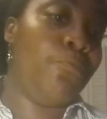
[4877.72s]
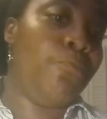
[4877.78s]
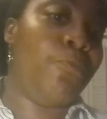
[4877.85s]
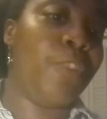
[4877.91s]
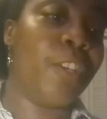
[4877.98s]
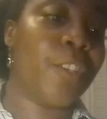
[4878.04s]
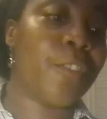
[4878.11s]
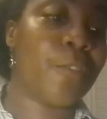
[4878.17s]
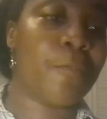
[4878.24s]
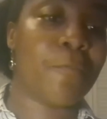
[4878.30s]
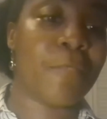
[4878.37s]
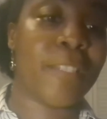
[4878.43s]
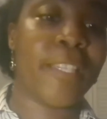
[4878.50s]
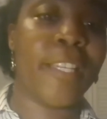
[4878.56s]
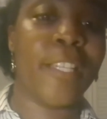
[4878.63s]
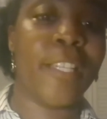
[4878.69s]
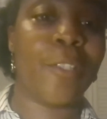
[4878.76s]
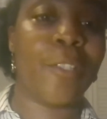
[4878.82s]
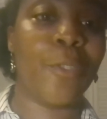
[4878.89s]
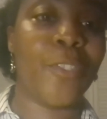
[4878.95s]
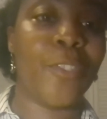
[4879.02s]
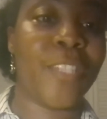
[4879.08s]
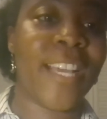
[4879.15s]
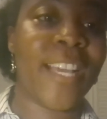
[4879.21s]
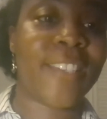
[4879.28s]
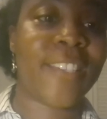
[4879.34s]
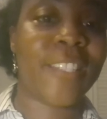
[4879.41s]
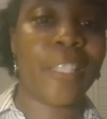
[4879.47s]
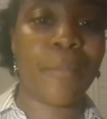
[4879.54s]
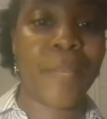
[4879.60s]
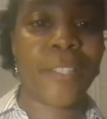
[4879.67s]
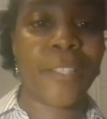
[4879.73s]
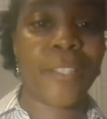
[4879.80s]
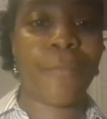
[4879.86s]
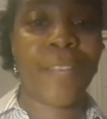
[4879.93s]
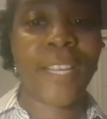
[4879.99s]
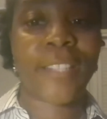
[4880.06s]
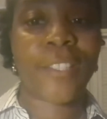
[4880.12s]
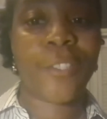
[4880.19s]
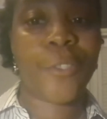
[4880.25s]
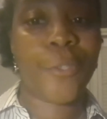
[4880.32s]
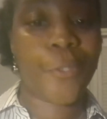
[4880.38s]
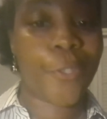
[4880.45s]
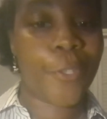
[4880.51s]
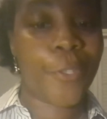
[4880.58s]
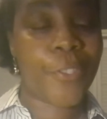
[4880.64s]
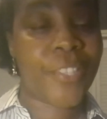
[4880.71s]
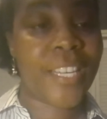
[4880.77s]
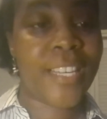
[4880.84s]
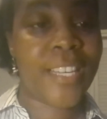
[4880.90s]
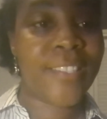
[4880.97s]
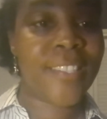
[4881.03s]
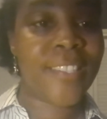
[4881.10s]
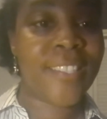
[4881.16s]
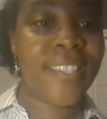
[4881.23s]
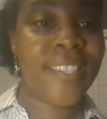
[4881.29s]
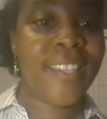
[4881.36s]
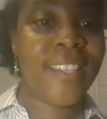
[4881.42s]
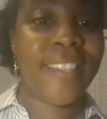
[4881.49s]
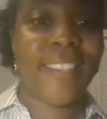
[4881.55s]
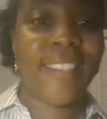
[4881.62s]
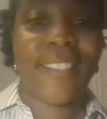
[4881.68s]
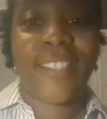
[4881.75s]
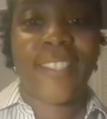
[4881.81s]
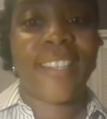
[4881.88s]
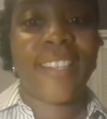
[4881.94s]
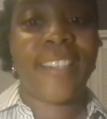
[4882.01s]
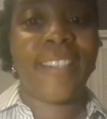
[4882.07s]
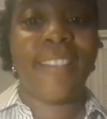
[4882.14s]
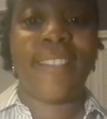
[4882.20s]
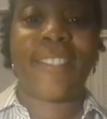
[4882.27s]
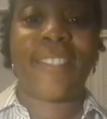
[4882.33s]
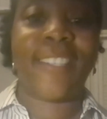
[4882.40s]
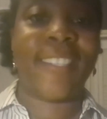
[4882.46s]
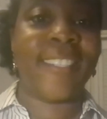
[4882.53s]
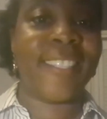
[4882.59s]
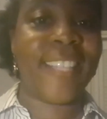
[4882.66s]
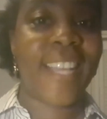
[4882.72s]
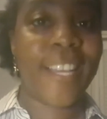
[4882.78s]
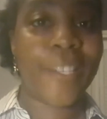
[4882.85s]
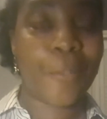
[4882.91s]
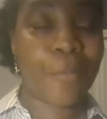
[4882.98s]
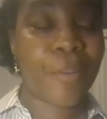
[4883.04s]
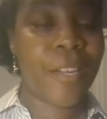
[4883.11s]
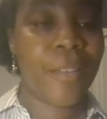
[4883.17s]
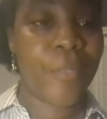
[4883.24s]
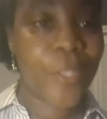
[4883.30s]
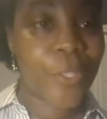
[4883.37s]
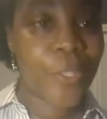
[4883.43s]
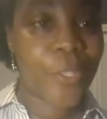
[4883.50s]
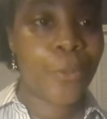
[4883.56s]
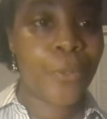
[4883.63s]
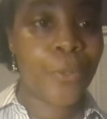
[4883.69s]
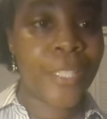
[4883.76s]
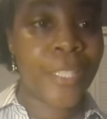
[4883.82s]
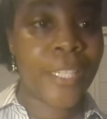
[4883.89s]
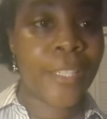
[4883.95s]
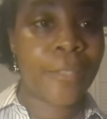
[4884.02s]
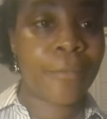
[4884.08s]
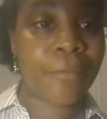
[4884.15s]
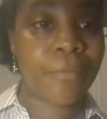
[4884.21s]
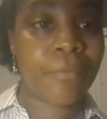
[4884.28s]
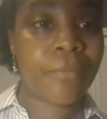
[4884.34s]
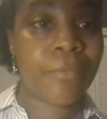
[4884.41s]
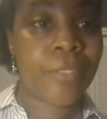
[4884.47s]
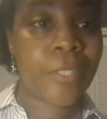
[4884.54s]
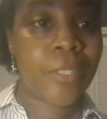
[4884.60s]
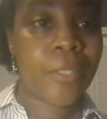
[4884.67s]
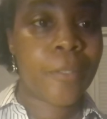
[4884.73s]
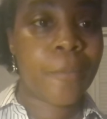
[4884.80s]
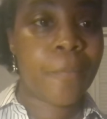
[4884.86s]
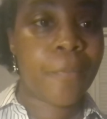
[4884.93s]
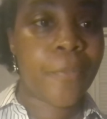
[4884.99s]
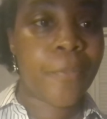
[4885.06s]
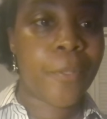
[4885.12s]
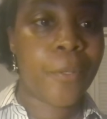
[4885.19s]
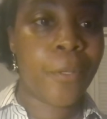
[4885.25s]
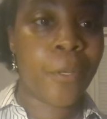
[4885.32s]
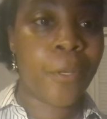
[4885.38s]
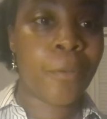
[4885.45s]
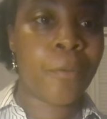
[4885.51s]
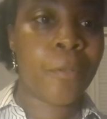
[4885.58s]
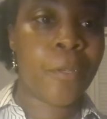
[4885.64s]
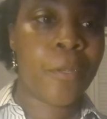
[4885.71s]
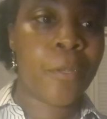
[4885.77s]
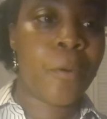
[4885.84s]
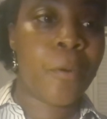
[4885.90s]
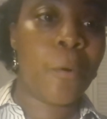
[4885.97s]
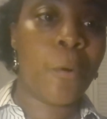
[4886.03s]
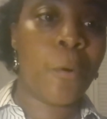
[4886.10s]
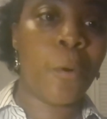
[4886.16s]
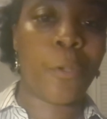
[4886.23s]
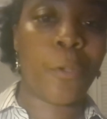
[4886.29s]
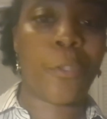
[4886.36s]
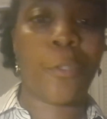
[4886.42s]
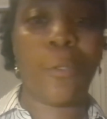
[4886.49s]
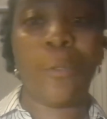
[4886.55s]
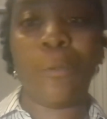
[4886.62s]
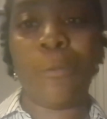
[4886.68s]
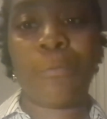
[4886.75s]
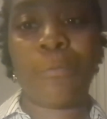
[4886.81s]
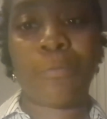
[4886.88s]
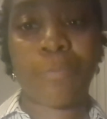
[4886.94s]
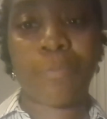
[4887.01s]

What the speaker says: just get enthusiastic about the fact that your church just suddenly has a private school now, or to